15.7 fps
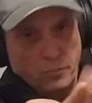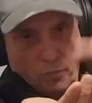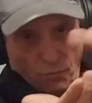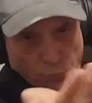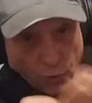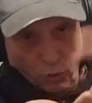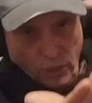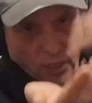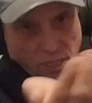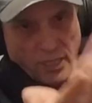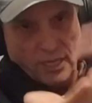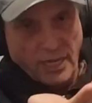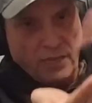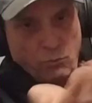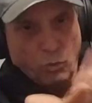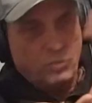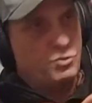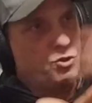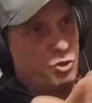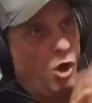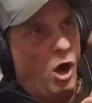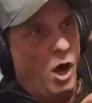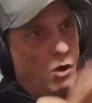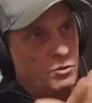fill your hand with
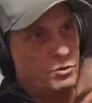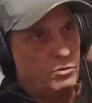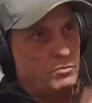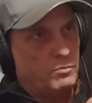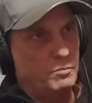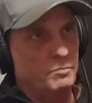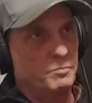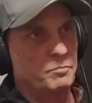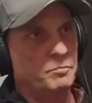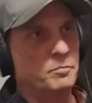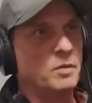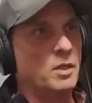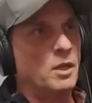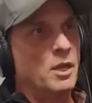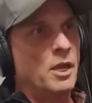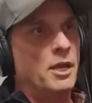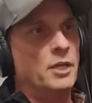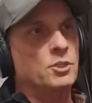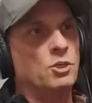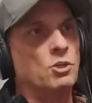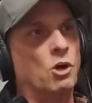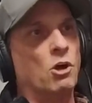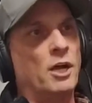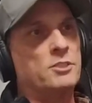salt and you
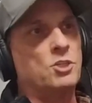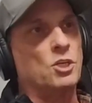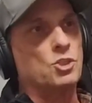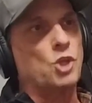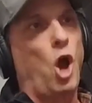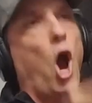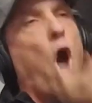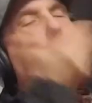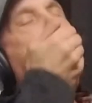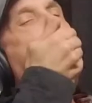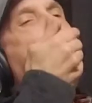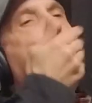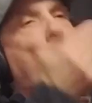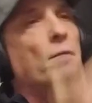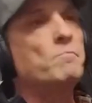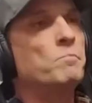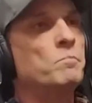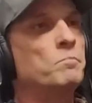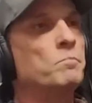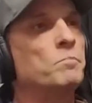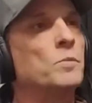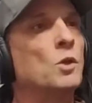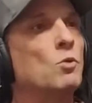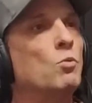go like this,
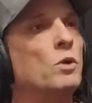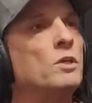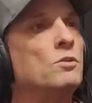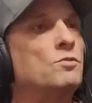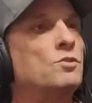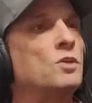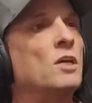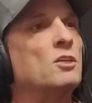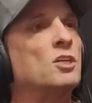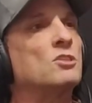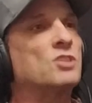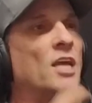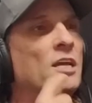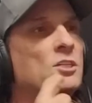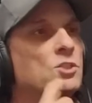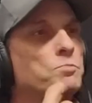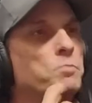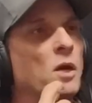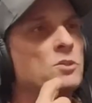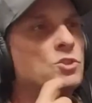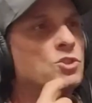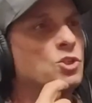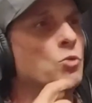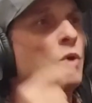what do you think your taste buds
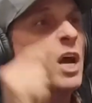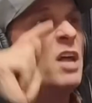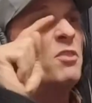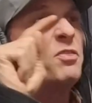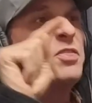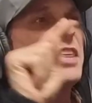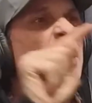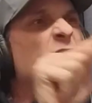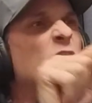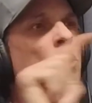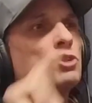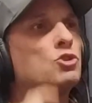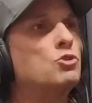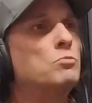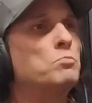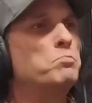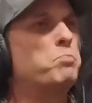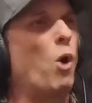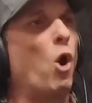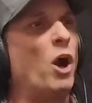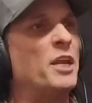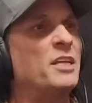do? They're your bodyguard.